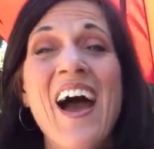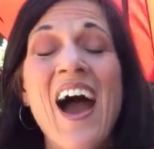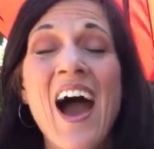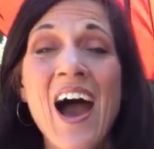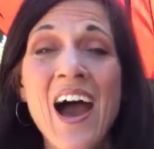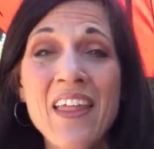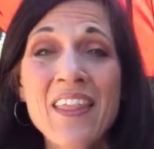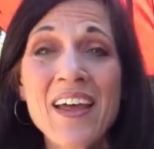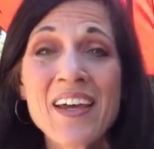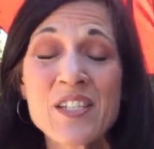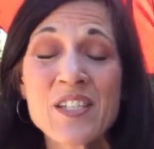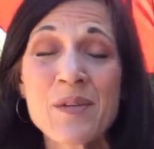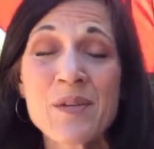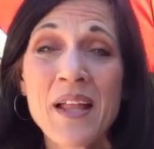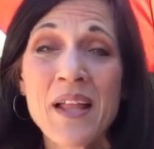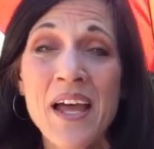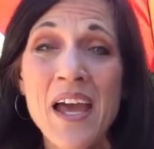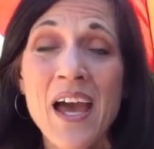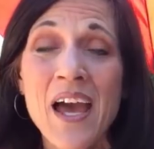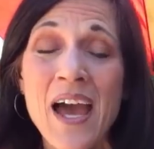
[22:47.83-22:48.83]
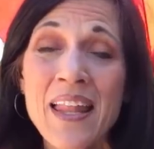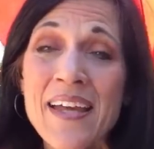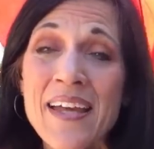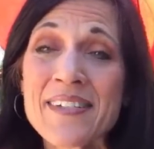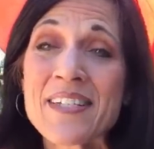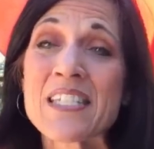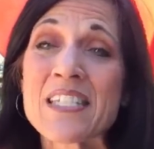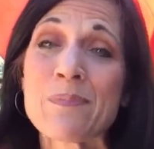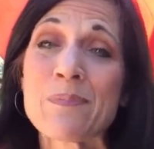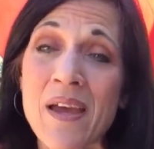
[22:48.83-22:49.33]
I like to plant, I like
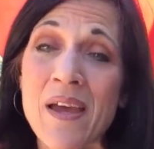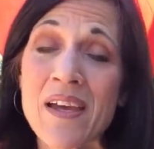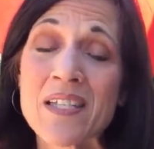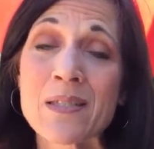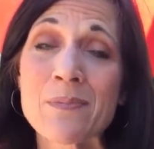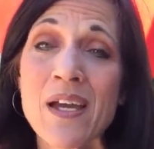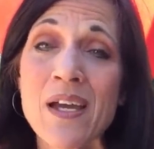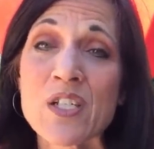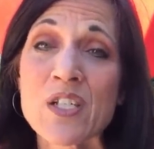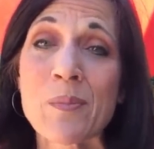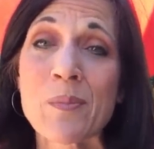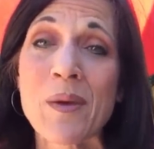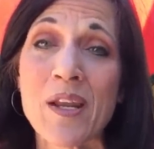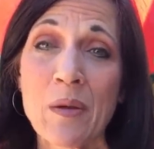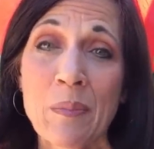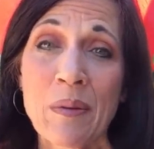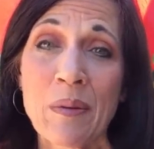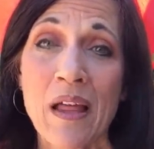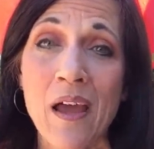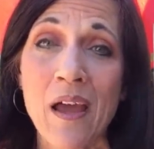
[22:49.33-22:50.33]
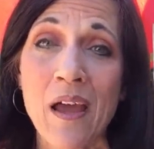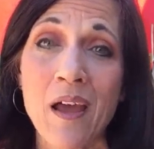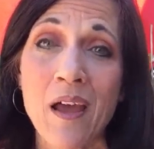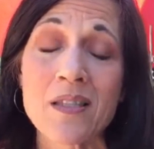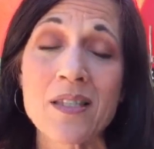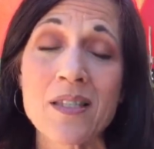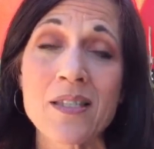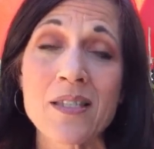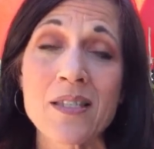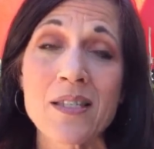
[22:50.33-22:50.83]
to space my tomato
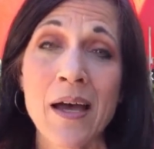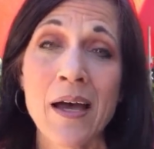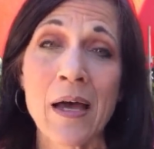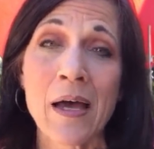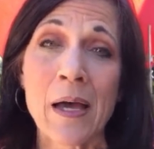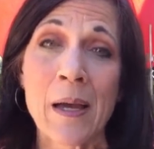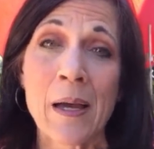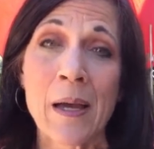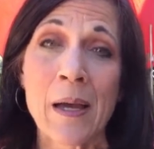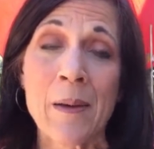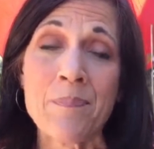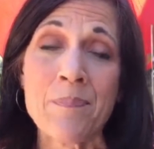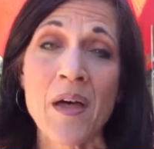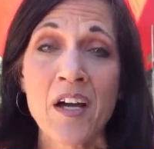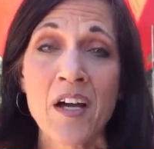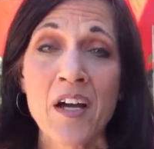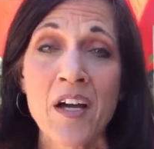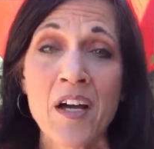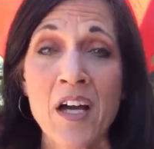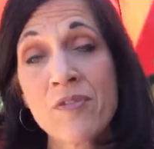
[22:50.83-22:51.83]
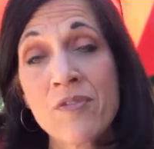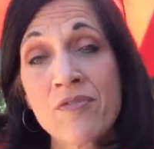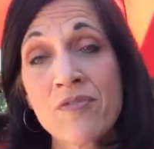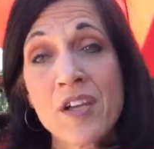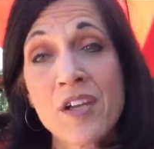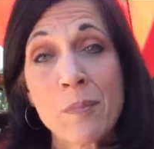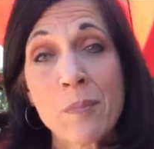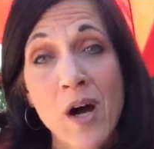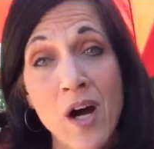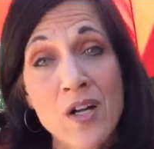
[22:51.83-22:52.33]
plants um, a couple feet
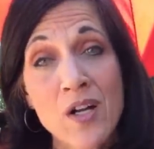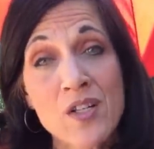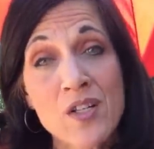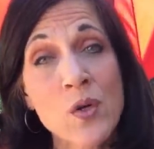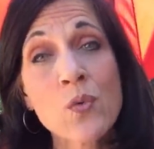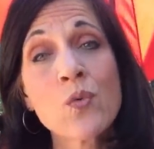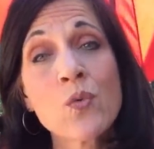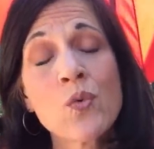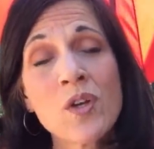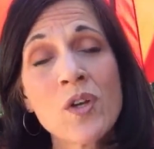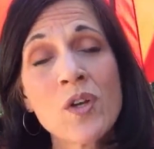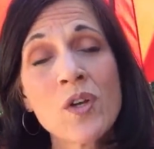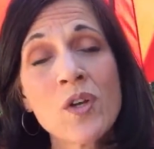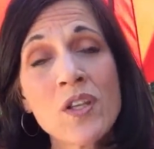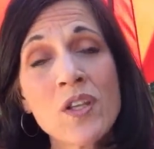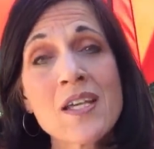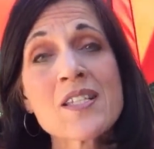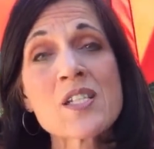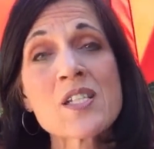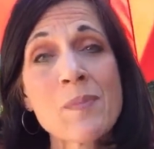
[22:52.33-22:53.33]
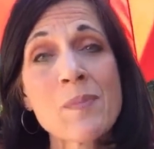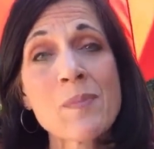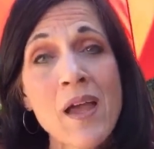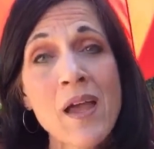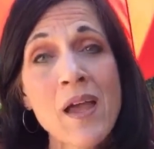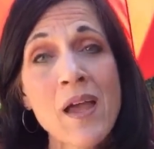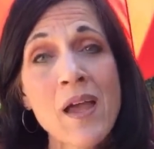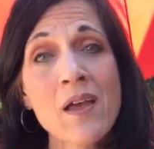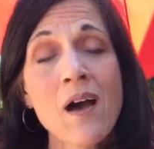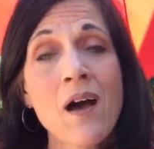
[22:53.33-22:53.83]
apart. So it really does
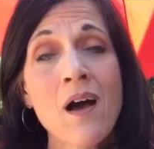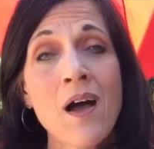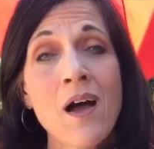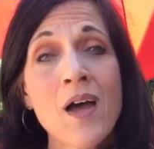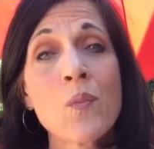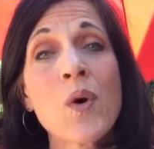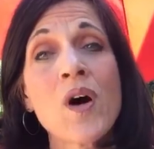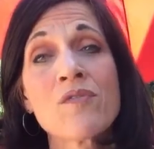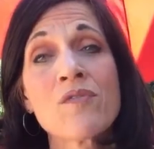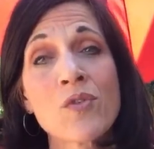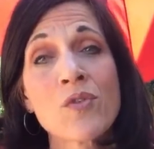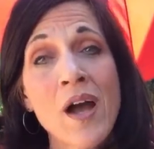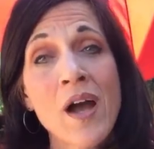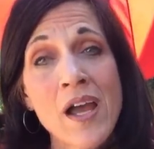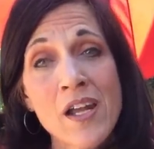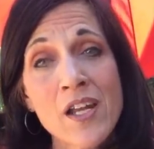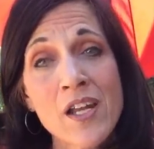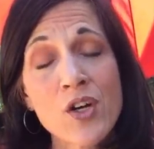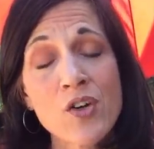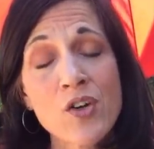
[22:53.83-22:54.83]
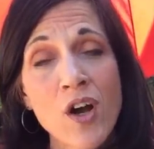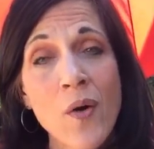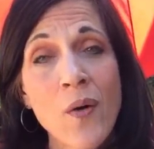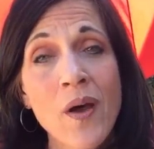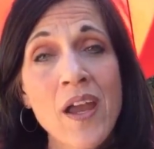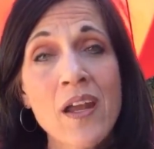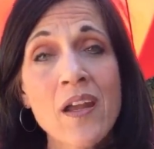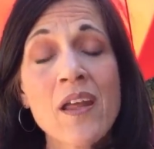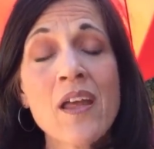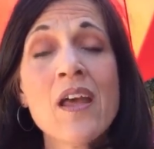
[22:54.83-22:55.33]
depend on what variety you're
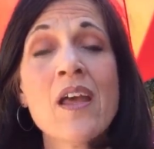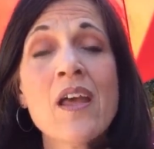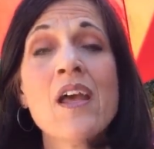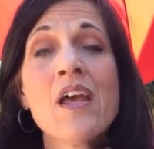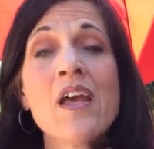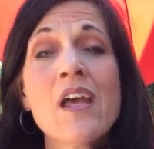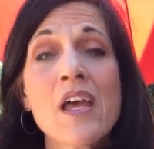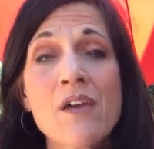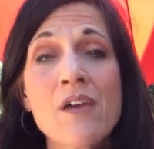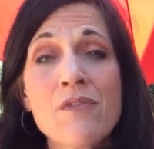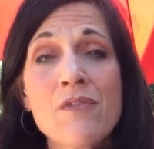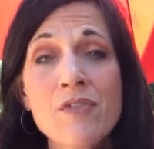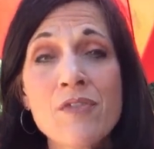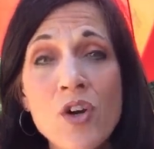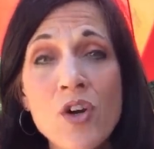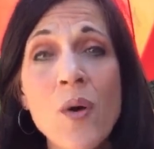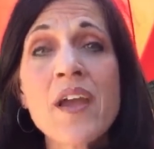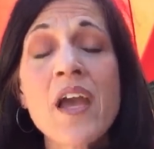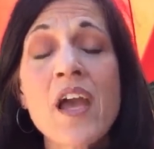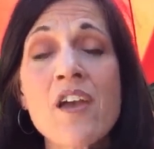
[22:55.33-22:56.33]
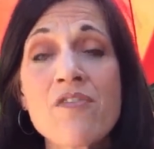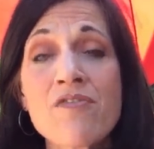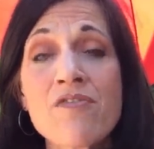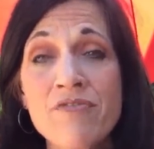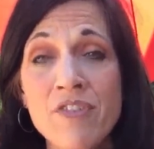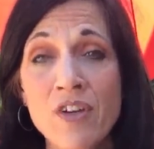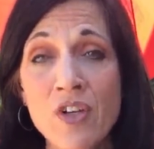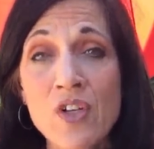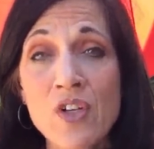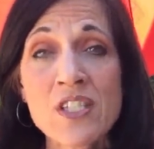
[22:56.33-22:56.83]
growing. If you're growing a
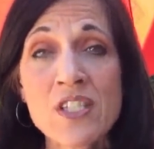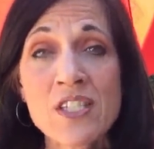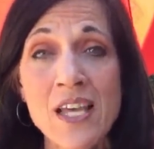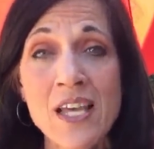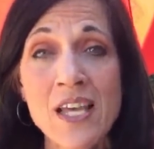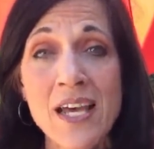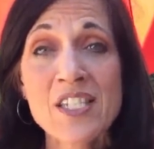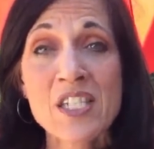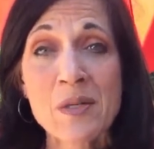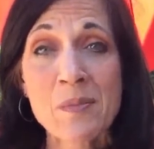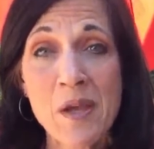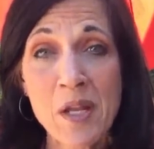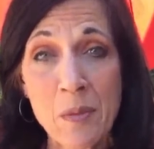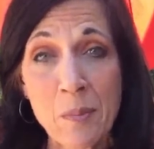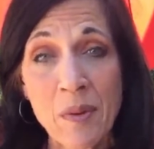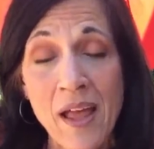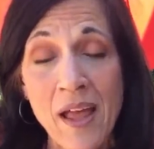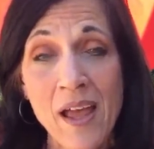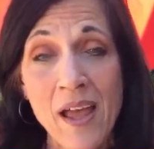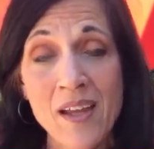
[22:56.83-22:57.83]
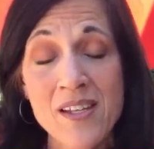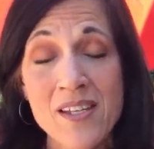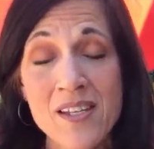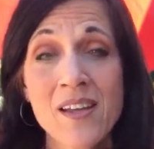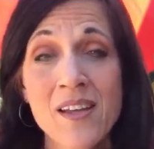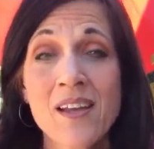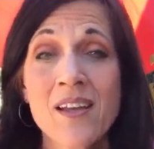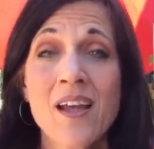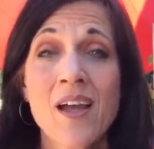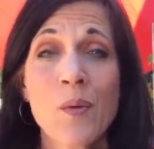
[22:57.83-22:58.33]
full size tomato plant
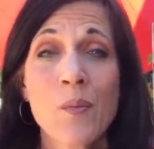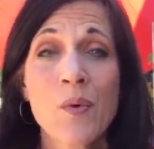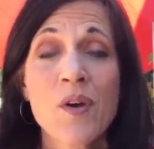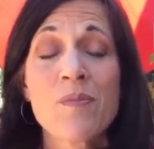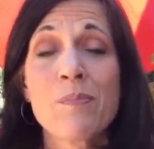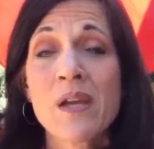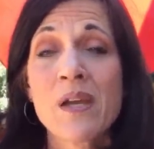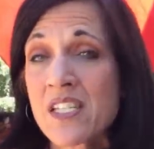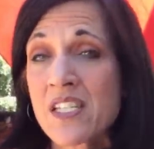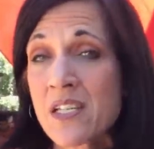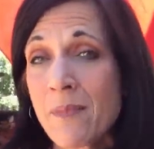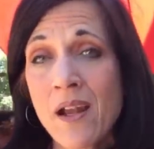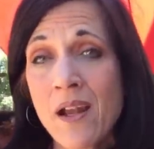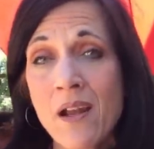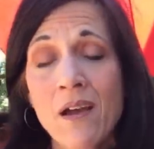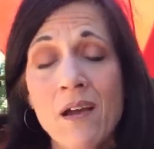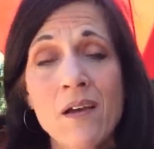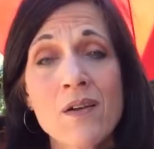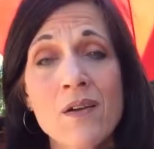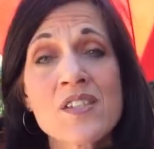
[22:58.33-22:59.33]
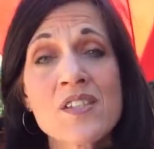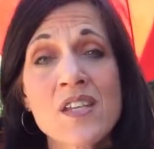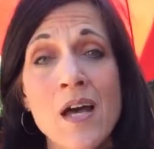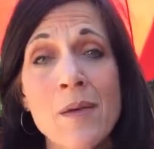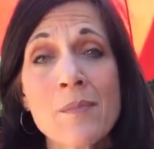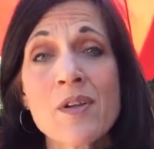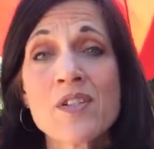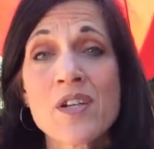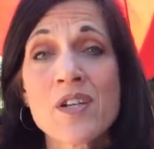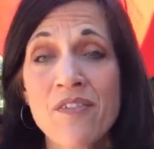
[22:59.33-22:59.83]
with big tomatoes,
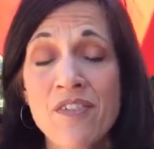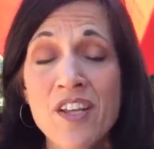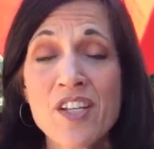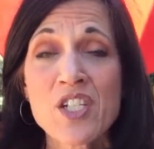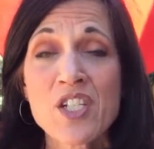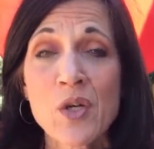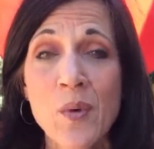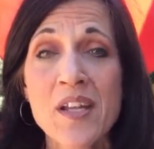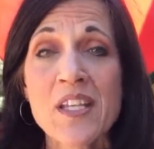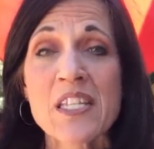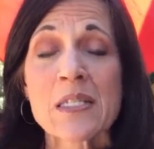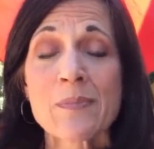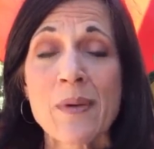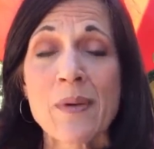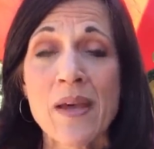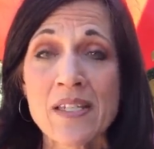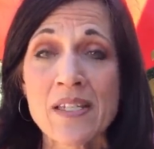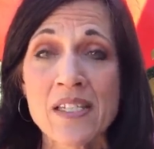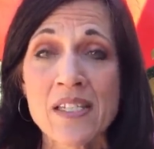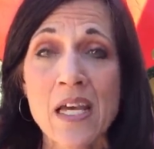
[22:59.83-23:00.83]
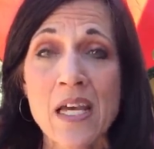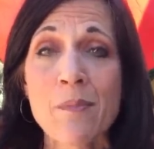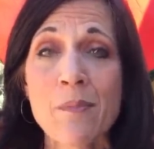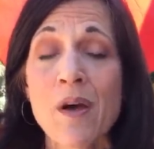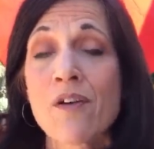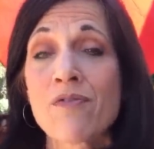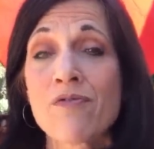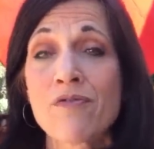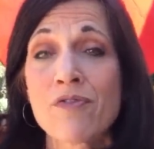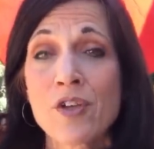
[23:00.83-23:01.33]
um, you definitely do wanna space them
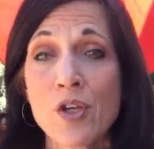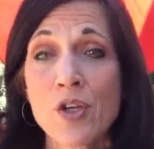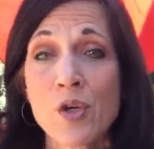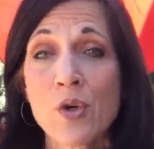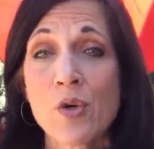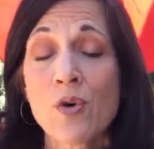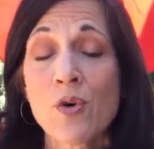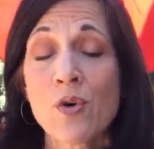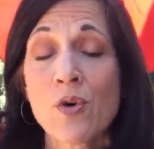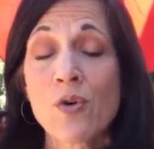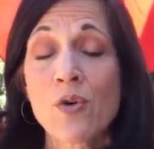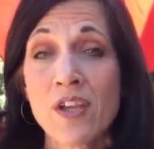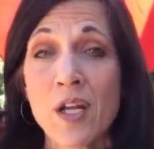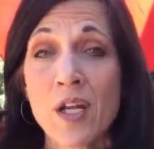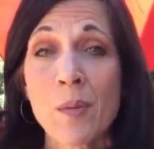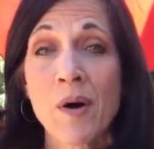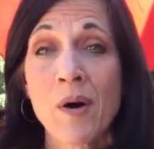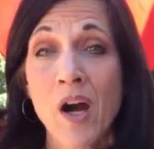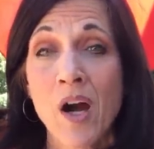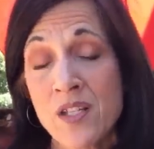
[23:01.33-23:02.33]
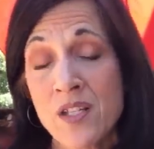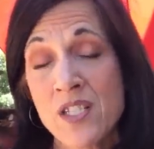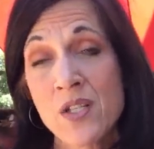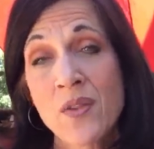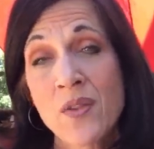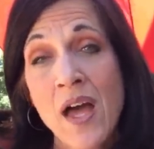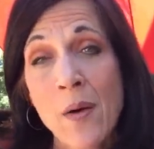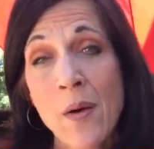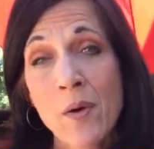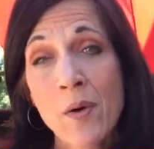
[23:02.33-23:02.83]
a few feet apart.
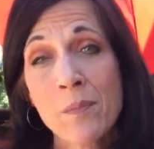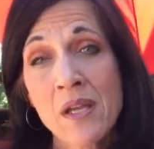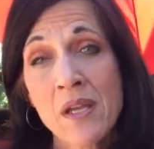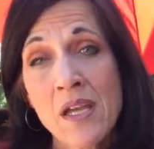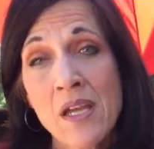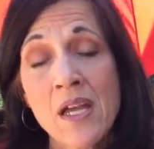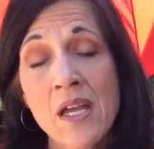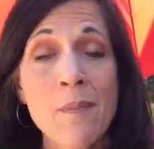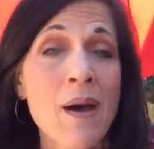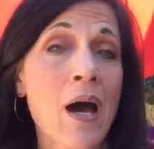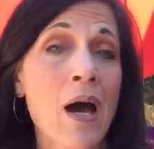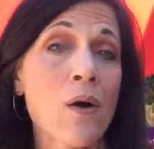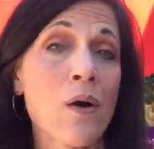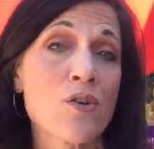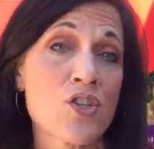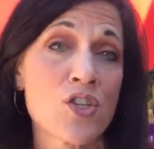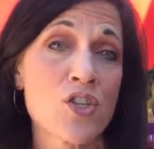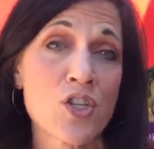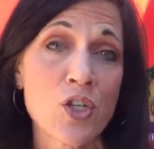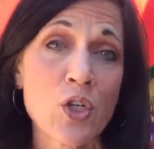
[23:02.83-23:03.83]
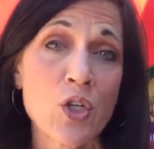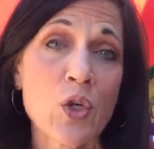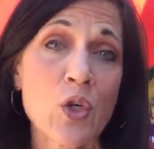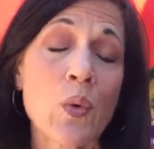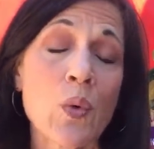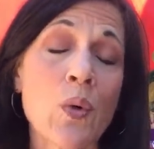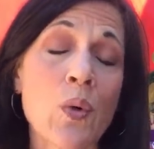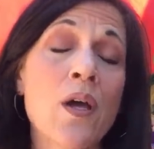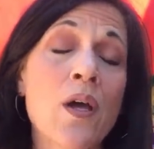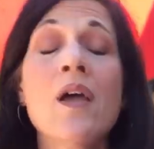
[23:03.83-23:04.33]
So that would be about
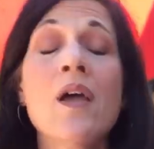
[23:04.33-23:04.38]
two